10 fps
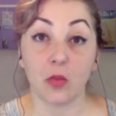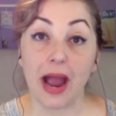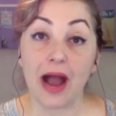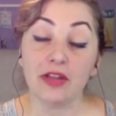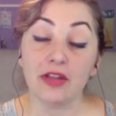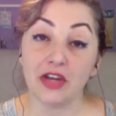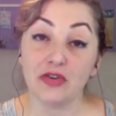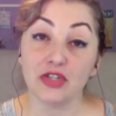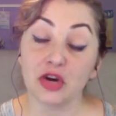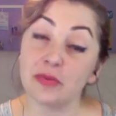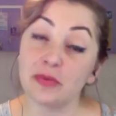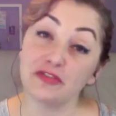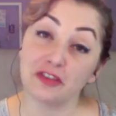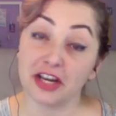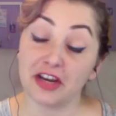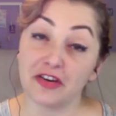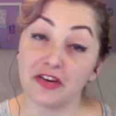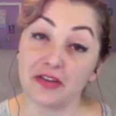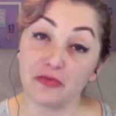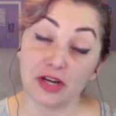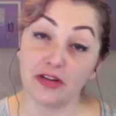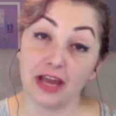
wow, Lynette, you're so much funnier in real